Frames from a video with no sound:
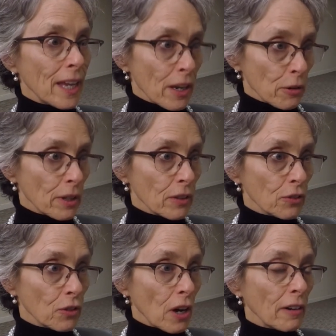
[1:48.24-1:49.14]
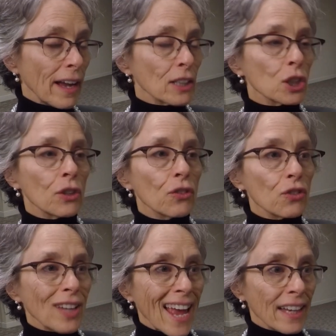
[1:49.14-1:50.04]
areas are actually
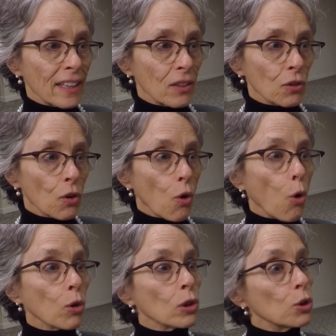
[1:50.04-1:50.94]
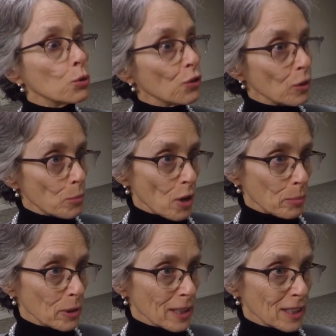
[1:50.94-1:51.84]
stagnant or losing
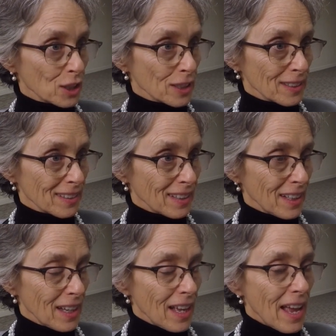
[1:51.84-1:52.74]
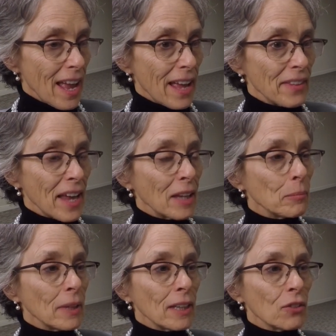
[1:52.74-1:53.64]
population. And that
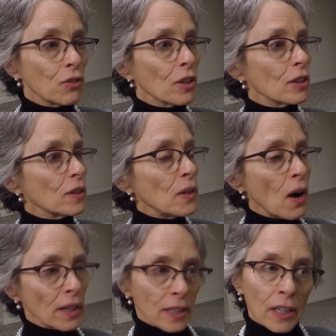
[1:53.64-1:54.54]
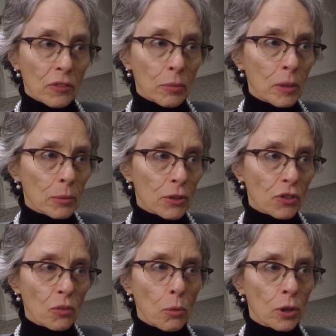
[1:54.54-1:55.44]
means not enough people to
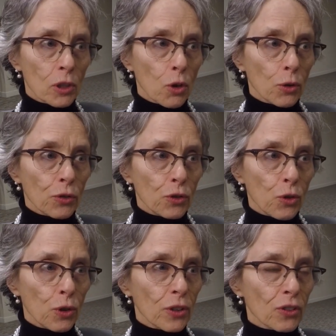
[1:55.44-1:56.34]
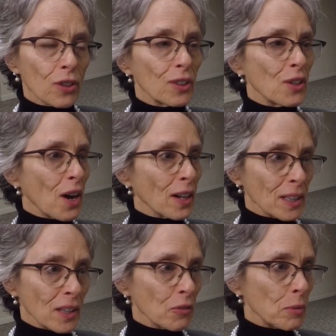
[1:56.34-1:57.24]
support local stores, not
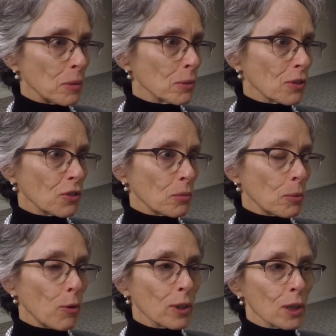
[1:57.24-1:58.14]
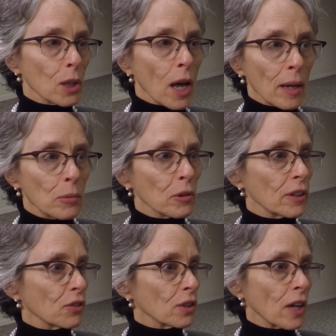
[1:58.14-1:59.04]
enough people to support
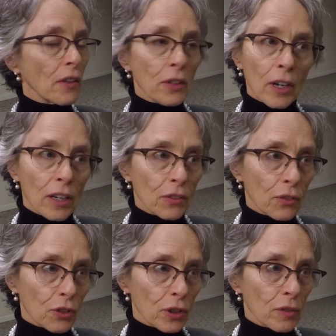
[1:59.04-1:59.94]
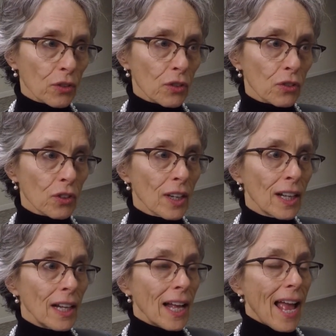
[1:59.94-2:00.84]
libraries and other kinds of services.
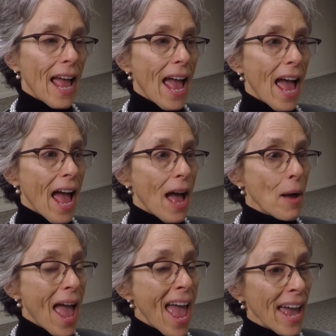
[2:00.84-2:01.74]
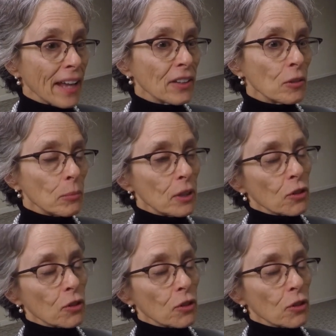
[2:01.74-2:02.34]
And it means